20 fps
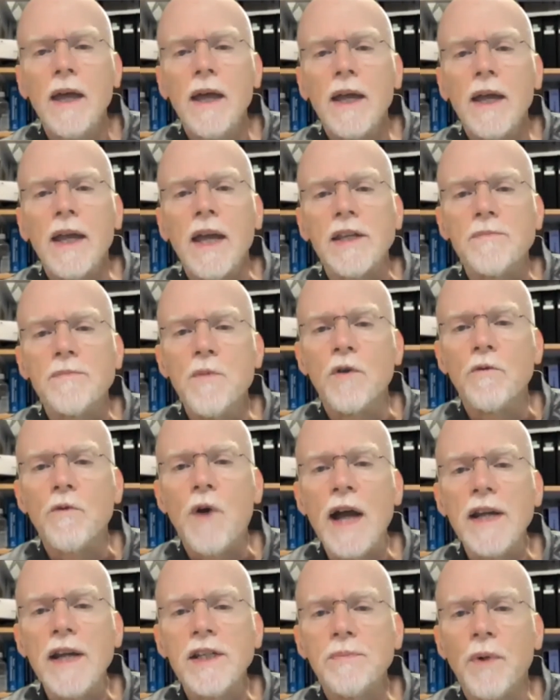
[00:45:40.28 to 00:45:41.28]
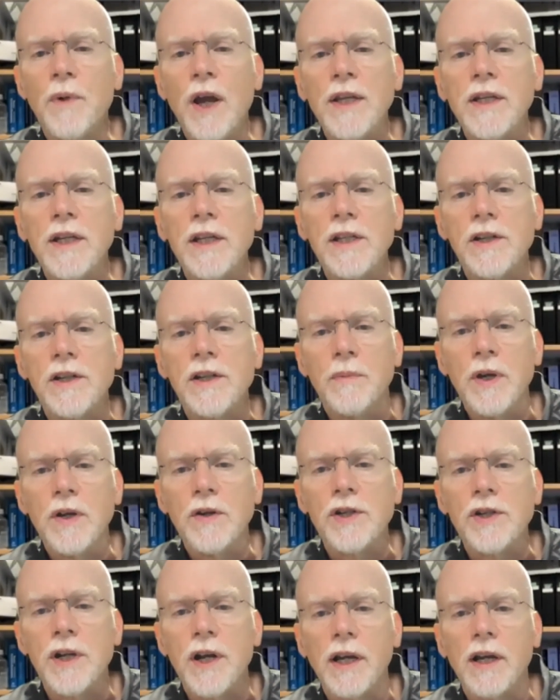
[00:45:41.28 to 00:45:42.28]
gets more widespread
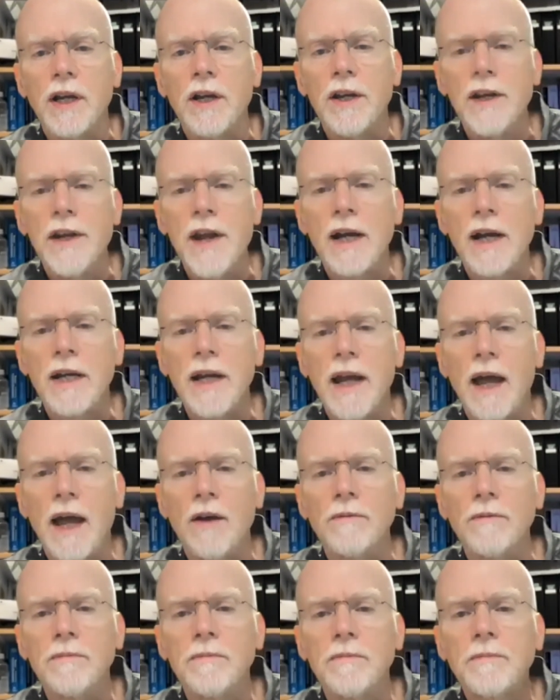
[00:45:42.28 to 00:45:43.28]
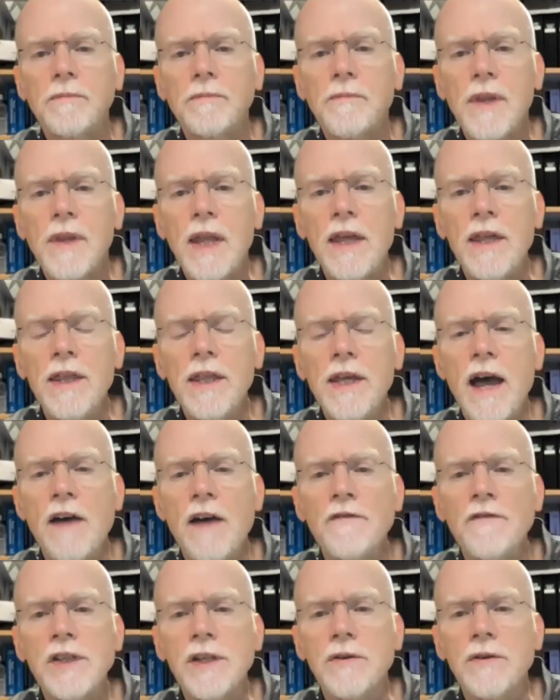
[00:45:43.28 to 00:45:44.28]
distribution and could knock down the
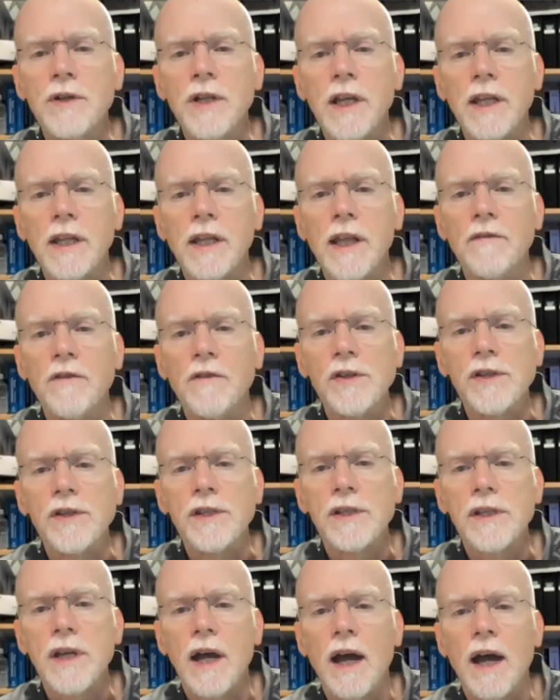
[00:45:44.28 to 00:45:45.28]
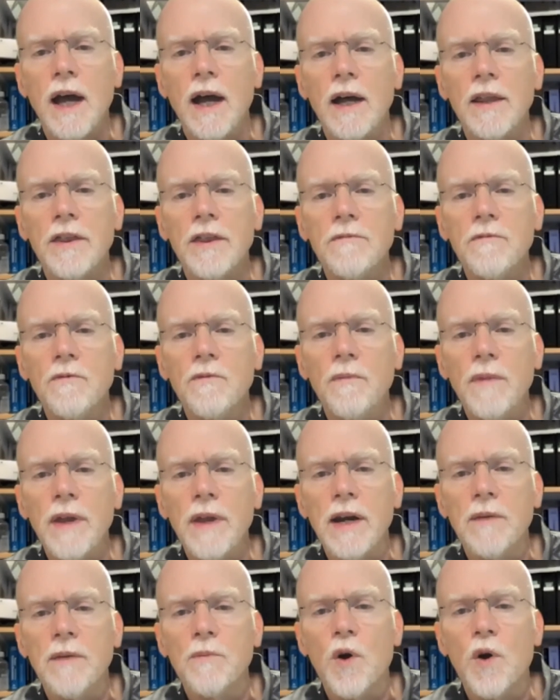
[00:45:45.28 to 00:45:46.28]
alpha-synuclein levels
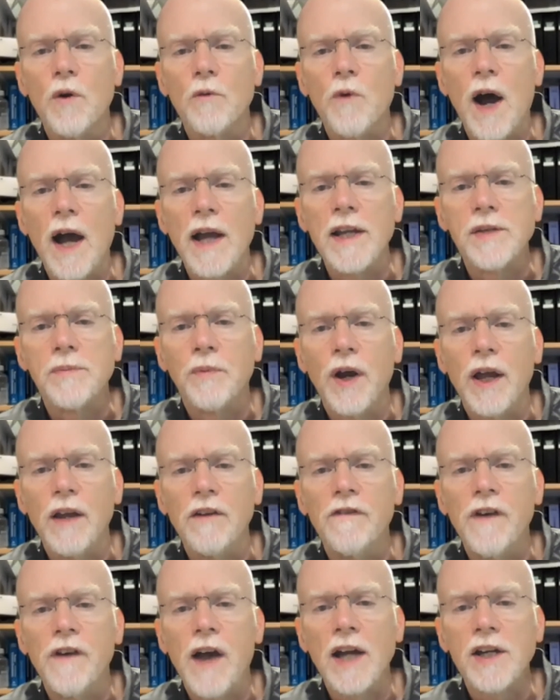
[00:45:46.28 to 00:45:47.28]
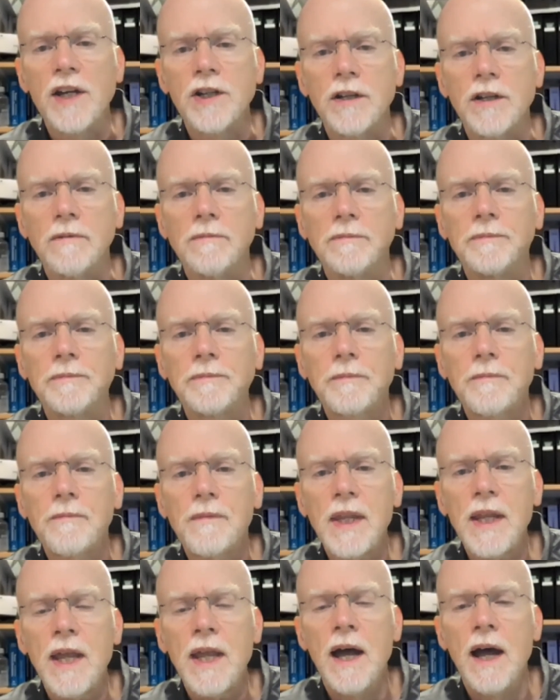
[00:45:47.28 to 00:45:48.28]
in a more widespread fashion,
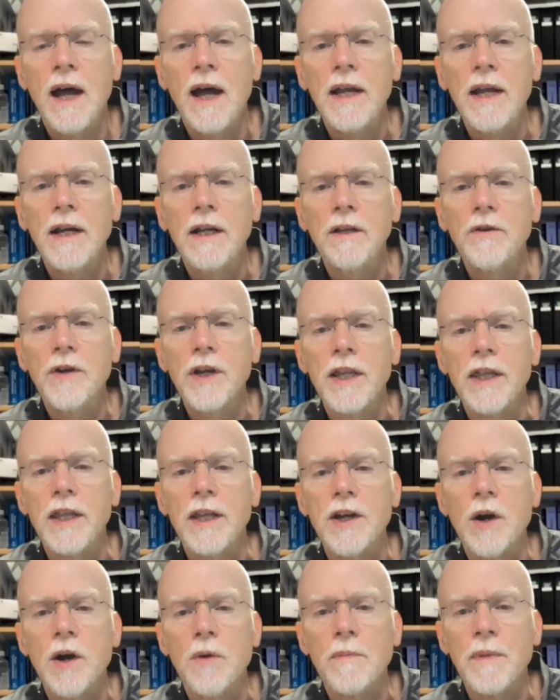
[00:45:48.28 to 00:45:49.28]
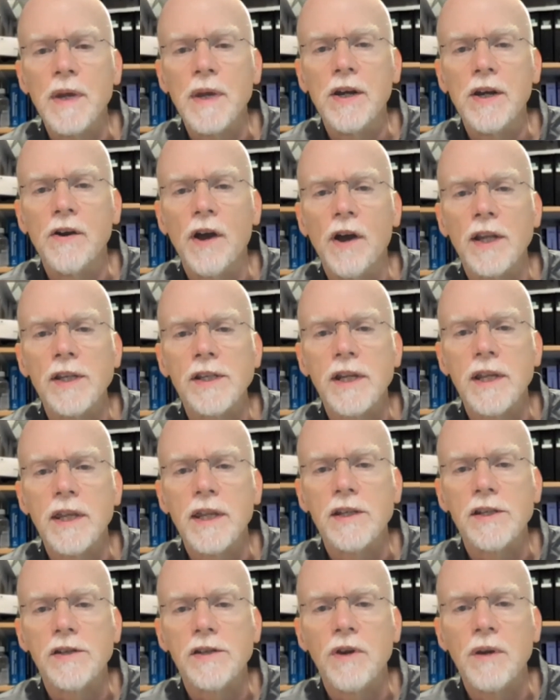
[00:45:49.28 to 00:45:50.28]
including in the dopamine neurons in the
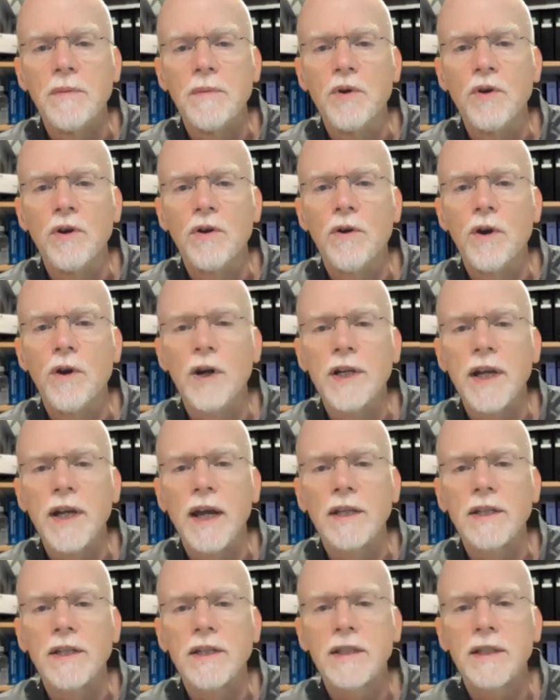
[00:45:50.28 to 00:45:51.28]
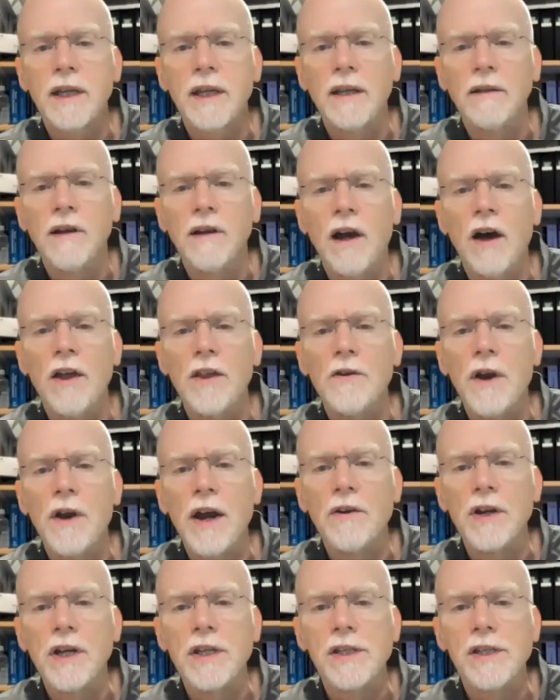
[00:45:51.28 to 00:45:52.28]
cerebral cortex and other
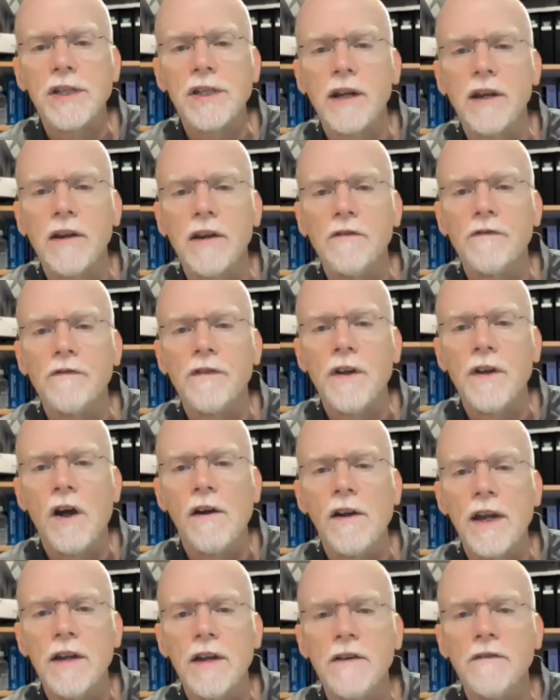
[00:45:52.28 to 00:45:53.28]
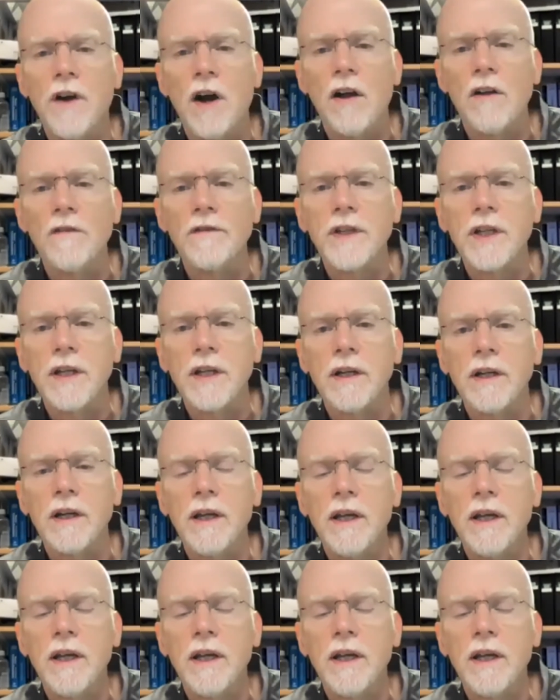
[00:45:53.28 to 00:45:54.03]
areas that are involved in